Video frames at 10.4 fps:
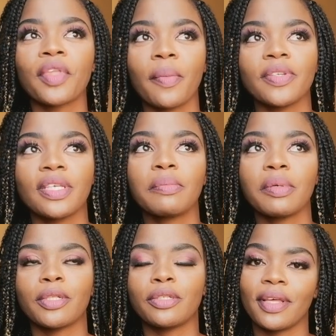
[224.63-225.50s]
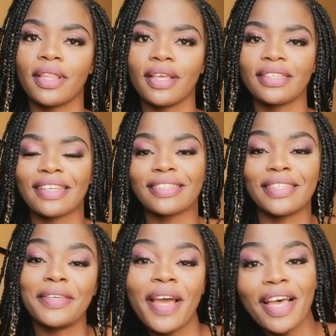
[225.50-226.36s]
I've been seeing people doing this. Like,
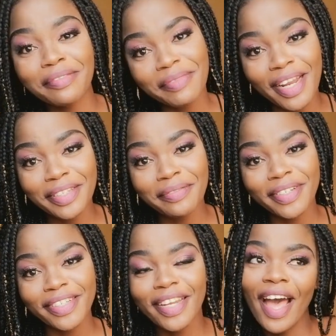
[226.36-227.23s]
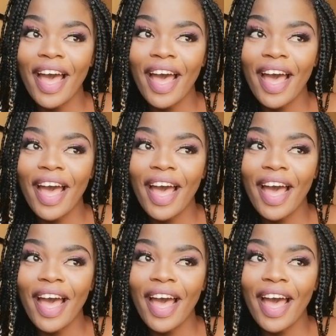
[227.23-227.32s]
see you guys on the next one.